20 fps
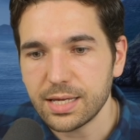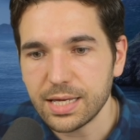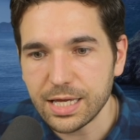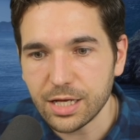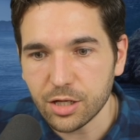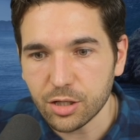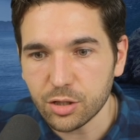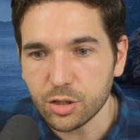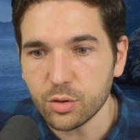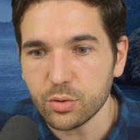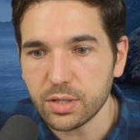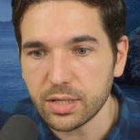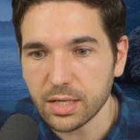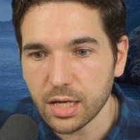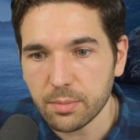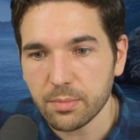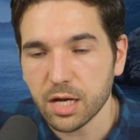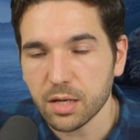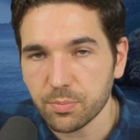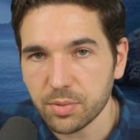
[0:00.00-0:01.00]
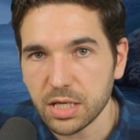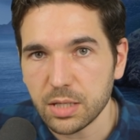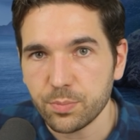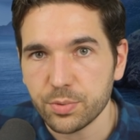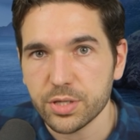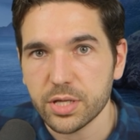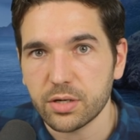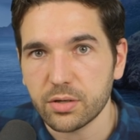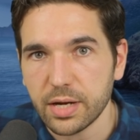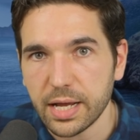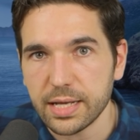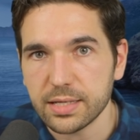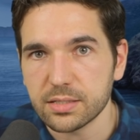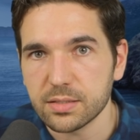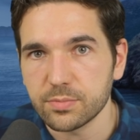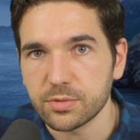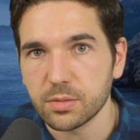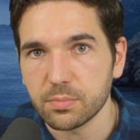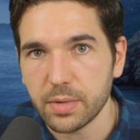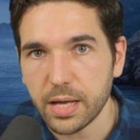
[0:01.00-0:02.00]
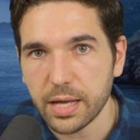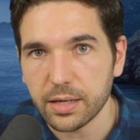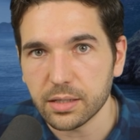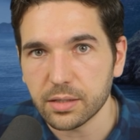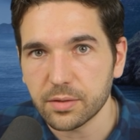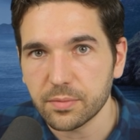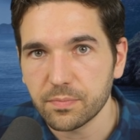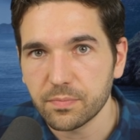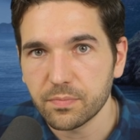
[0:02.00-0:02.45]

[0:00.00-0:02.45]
including among people that are asymptomatic.